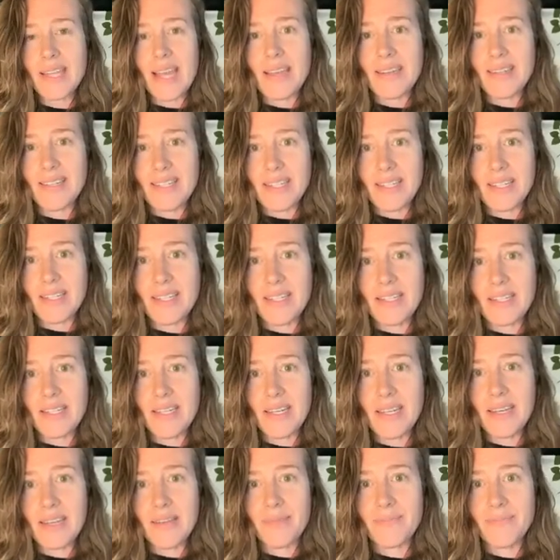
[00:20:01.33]
and
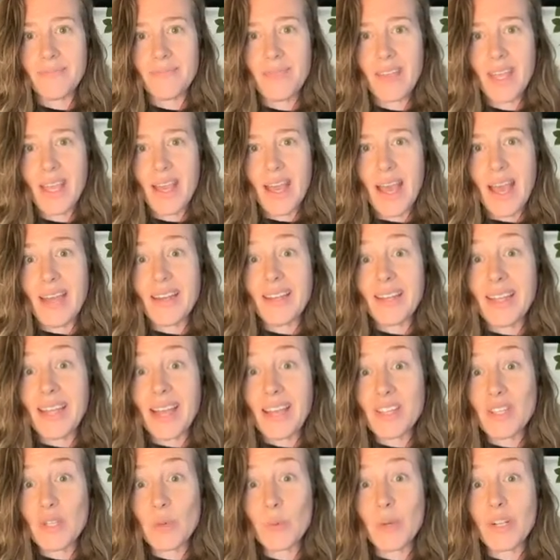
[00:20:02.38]
DDT. And
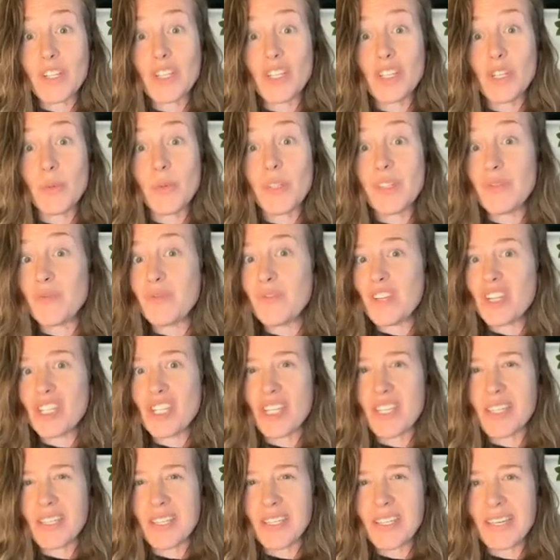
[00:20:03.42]
guess what she was
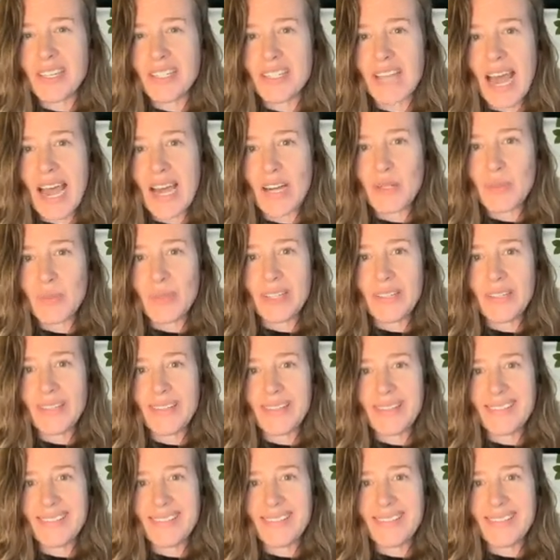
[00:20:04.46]
viciously attacked with?